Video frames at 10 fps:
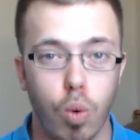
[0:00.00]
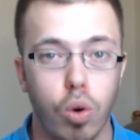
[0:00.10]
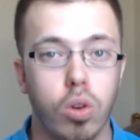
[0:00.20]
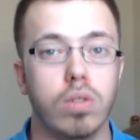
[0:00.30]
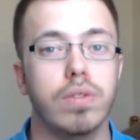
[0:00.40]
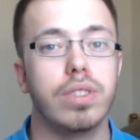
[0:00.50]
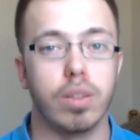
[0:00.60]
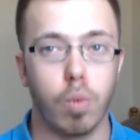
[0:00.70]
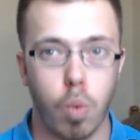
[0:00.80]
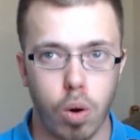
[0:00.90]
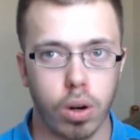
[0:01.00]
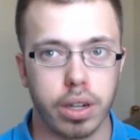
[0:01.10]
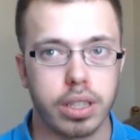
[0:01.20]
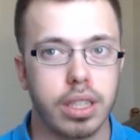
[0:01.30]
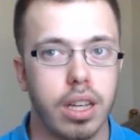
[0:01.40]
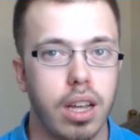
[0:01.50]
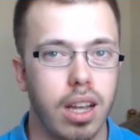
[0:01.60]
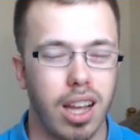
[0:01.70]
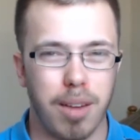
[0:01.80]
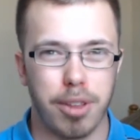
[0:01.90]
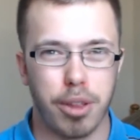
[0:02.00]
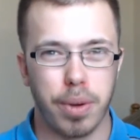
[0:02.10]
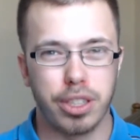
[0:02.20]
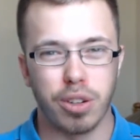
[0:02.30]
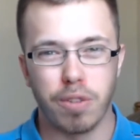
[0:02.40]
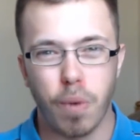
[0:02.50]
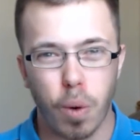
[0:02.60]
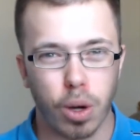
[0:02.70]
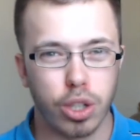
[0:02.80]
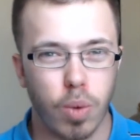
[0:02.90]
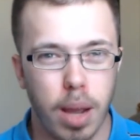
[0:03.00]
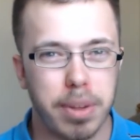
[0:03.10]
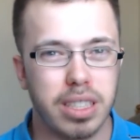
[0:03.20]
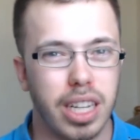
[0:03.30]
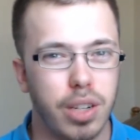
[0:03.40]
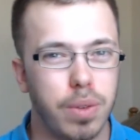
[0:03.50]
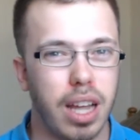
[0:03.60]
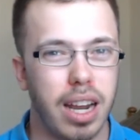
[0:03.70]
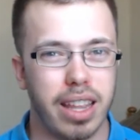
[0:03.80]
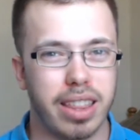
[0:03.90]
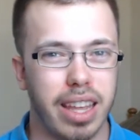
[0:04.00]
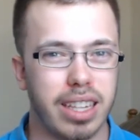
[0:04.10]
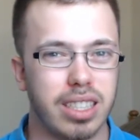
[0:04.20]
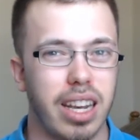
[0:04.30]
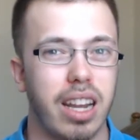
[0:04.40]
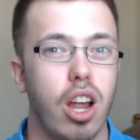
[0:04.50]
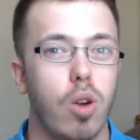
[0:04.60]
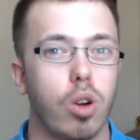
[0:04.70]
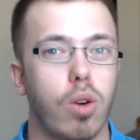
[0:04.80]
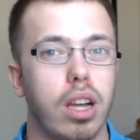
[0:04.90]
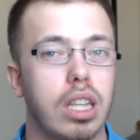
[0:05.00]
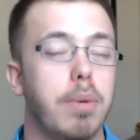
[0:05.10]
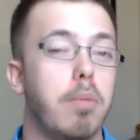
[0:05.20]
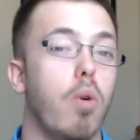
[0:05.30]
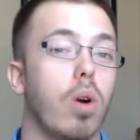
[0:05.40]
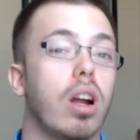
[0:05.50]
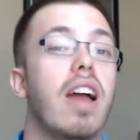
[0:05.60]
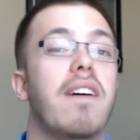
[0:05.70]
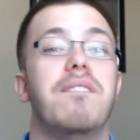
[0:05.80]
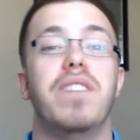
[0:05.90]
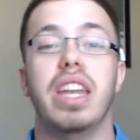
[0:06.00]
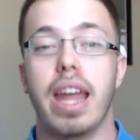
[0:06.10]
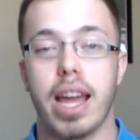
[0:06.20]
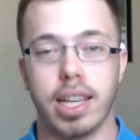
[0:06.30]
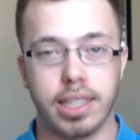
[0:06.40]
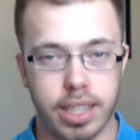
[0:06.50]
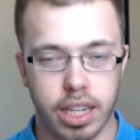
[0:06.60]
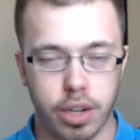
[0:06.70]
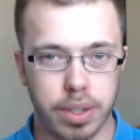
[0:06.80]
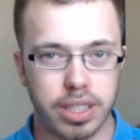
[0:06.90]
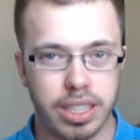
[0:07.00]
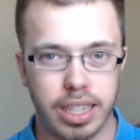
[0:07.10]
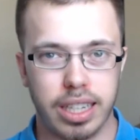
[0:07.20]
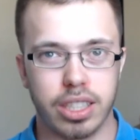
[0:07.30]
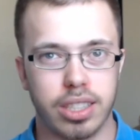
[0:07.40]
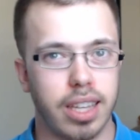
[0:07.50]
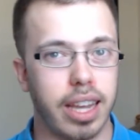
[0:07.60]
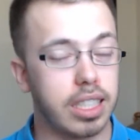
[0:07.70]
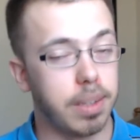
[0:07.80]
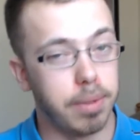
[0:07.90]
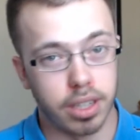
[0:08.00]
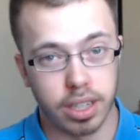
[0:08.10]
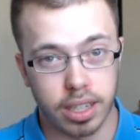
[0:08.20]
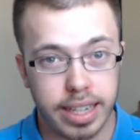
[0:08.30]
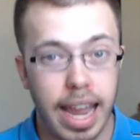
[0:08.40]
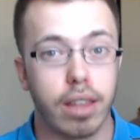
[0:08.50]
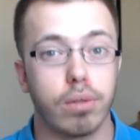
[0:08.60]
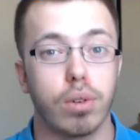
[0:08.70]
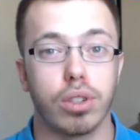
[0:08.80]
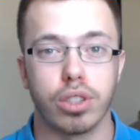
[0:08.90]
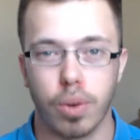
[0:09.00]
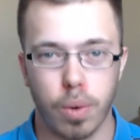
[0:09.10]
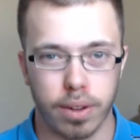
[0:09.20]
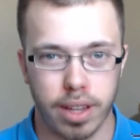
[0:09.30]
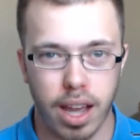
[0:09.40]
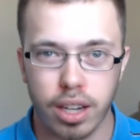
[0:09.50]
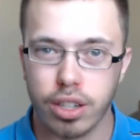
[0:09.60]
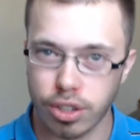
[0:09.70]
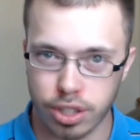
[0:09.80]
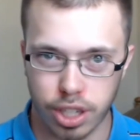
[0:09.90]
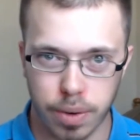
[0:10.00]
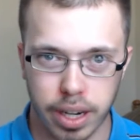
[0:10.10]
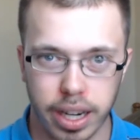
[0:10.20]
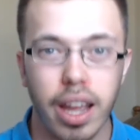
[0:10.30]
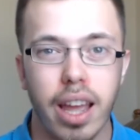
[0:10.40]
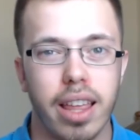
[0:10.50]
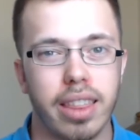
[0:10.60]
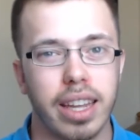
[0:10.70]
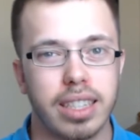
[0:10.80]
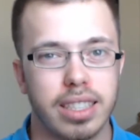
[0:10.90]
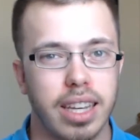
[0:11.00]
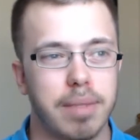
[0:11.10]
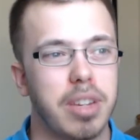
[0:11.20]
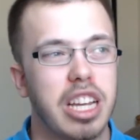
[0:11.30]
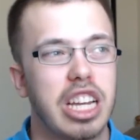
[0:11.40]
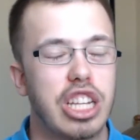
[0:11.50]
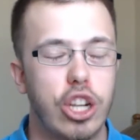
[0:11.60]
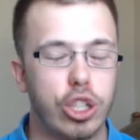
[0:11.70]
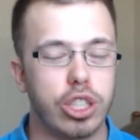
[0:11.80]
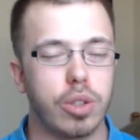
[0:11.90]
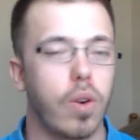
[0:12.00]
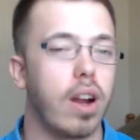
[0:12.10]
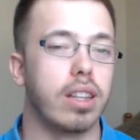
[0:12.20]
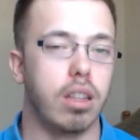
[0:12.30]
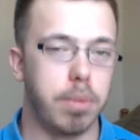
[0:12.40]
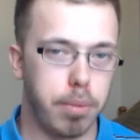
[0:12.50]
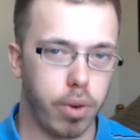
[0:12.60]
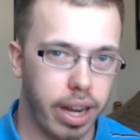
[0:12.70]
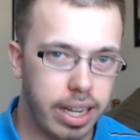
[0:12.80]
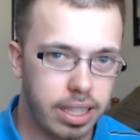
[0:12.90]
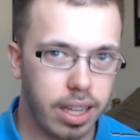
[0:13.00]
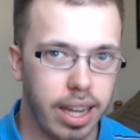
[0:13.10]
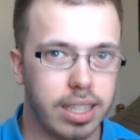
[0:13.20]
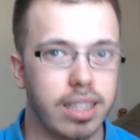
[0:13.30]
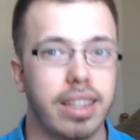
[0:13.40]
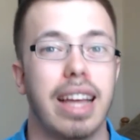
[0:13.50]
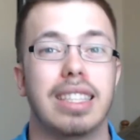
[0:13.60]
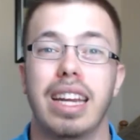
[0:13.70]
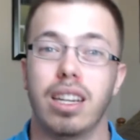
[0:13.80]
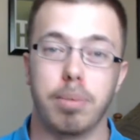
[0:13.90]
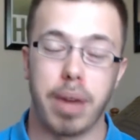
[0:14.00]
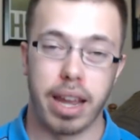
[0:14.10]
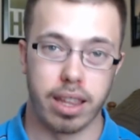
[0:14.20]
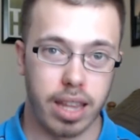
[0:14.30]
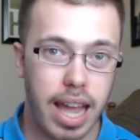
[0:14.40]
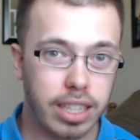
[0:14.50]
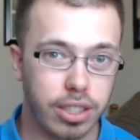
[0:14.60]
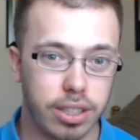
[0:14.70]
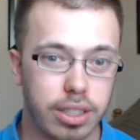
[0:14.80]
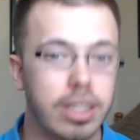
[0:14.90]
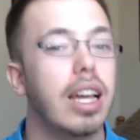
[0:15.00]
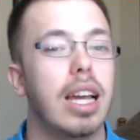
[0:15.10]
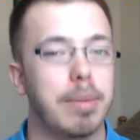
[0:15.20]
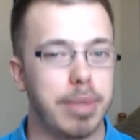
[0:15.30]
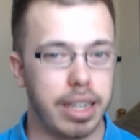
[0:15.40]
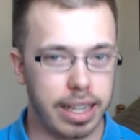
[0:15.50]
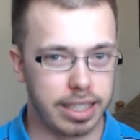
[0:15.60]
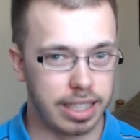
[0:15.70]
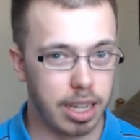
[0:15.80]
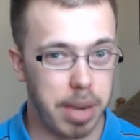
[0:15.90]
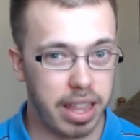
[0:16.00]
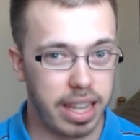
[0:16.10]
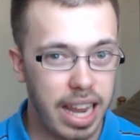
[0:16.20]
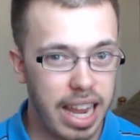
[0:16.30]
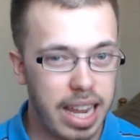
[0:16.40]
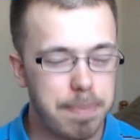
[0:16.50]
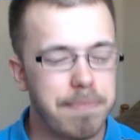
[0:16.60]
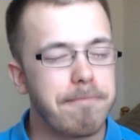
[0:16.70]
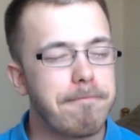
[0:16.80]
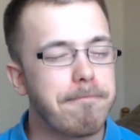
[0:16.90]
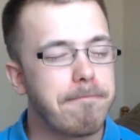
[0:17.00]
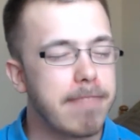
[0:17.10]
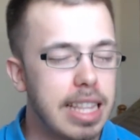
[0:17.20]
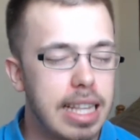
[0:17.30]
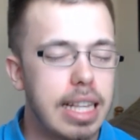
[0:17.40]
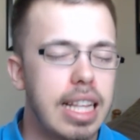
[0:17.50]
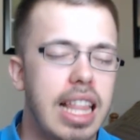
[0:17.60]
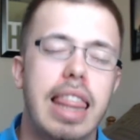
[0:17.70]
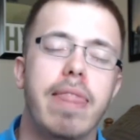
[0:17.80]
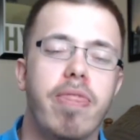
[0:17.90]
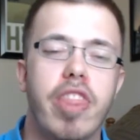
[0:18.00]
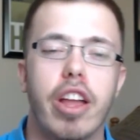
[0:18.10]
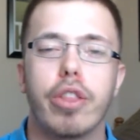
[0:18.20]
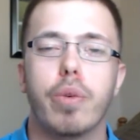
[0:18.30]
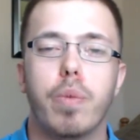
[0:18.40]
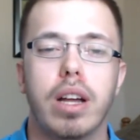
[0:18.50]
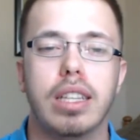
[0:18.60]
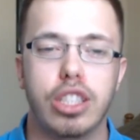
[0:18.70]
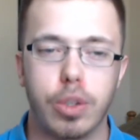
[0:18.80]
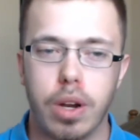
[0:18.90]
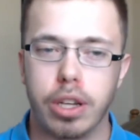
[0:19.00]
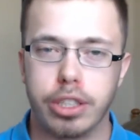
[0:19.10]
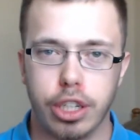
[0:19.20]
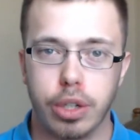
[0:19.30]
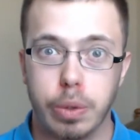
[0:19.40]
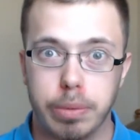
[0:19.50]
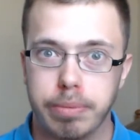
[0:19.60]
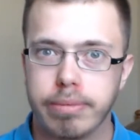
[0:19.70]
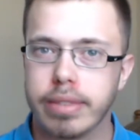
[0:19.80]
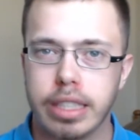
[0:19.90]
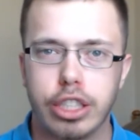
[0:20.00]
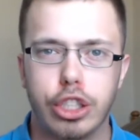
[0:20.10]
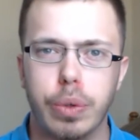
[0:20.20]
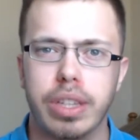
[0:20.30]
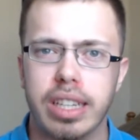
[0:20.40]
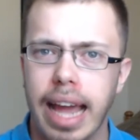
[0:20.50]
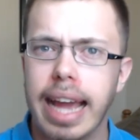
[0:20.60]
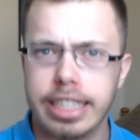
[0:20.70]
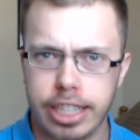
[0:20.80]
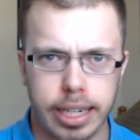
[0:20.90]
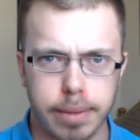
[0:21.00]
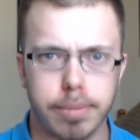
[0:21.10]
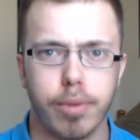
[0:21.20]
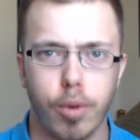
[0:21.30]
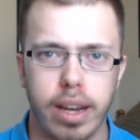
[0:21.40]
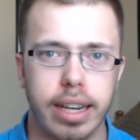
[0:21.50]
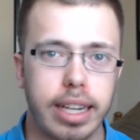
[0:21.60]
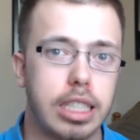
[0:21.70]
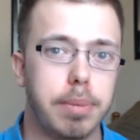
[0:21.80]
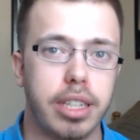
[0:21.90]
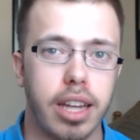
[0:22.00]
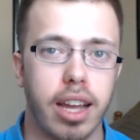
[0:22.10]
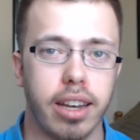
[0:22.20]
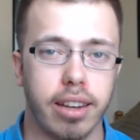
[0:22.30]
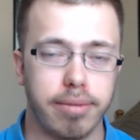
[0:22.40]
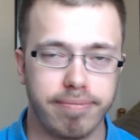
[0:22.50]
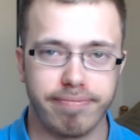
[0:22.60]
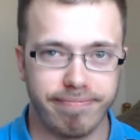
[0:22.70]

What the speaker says: wolves, and wargs. They're the ones who forge weapons. They do a lot of the things that require a little bit more finesse than you would see just like some of the gatherers or the hunters doing. The things that usually require a little bit more intellect, that's handled by the Lashers. But as you can tell by the name, they're the ones who also do the lashing when it needs to be done.